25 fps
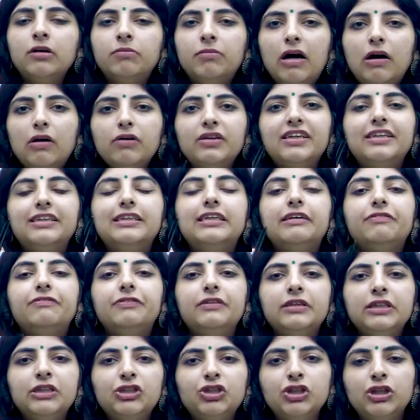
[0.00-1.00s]
about the
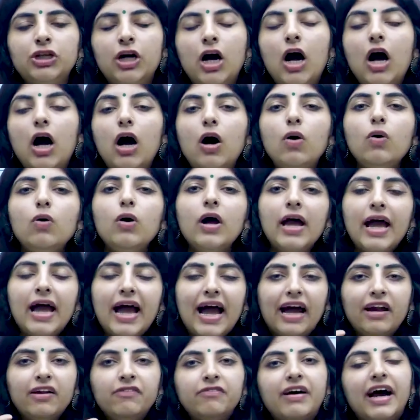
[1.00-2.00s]
definition how
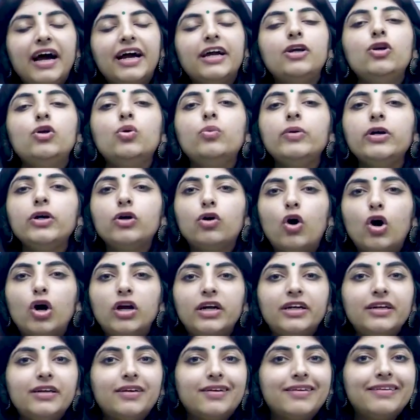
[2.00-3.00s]
and why do we call
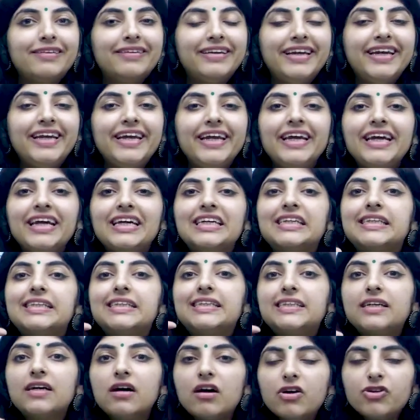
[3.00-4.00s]
it
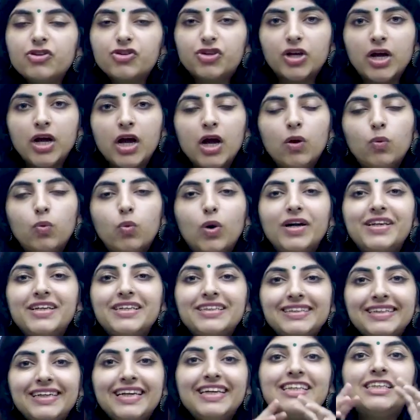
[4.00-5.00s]
research what
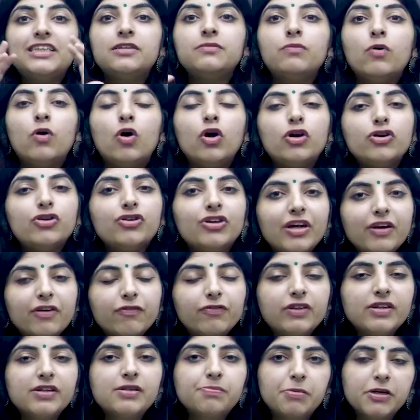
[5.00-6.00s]
is the etymology
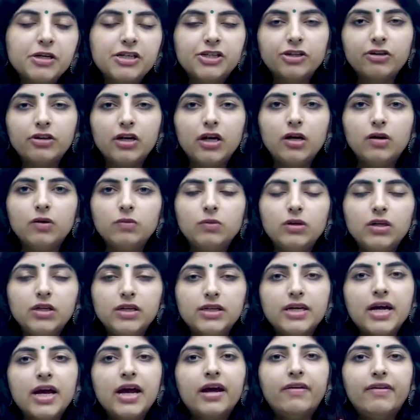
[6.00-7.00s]
of this particular
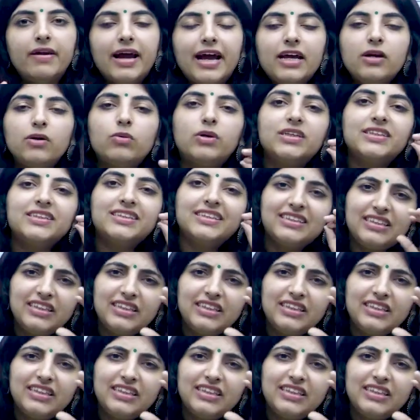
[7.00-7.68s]
word right what is the